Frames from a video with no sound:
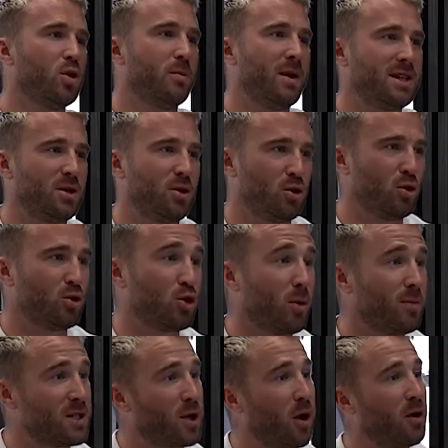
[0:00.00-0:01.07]
you basically, your
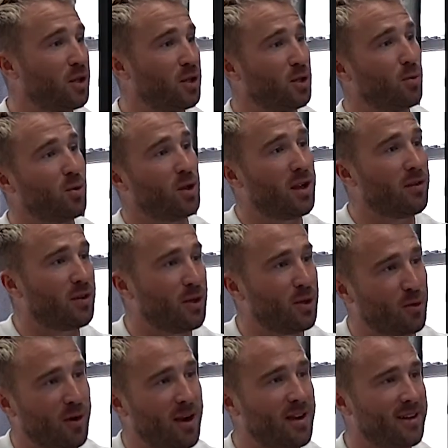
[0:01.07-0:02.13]
job is going to do what you love to
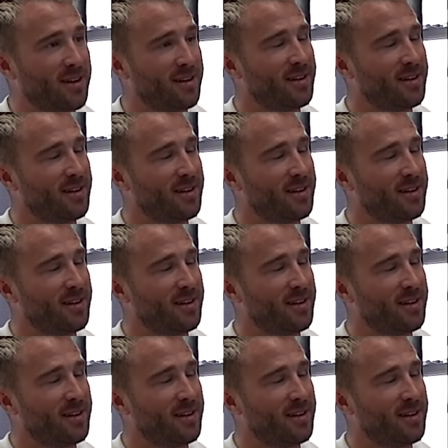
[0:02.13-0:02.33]
do, right?